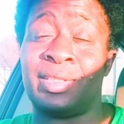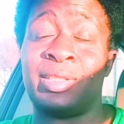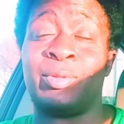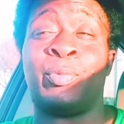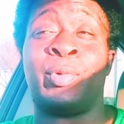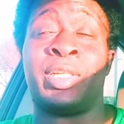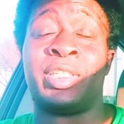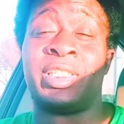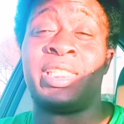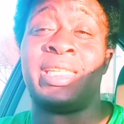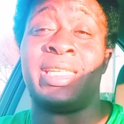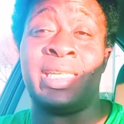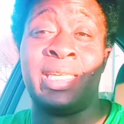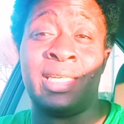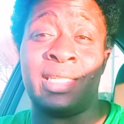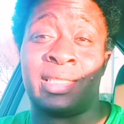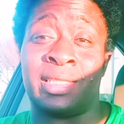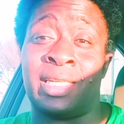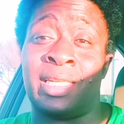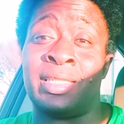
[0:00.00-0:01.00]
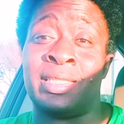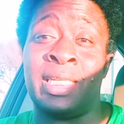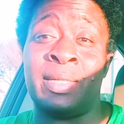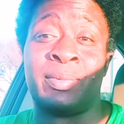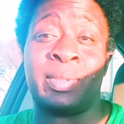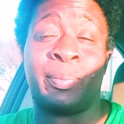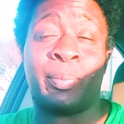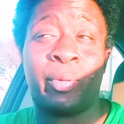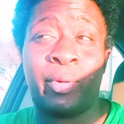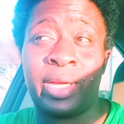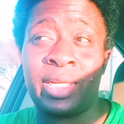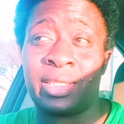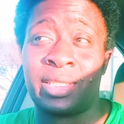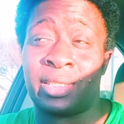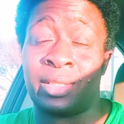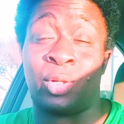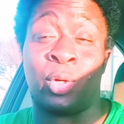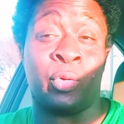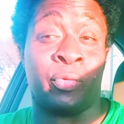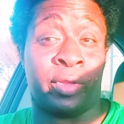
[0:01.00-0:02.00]
well, she is in a deep
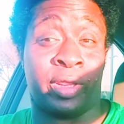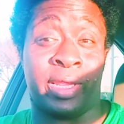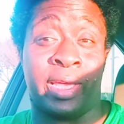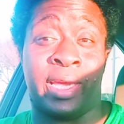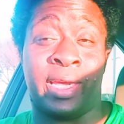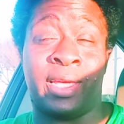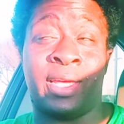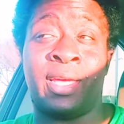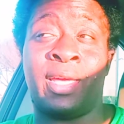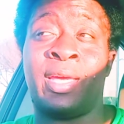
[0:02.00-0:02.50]
depression over that,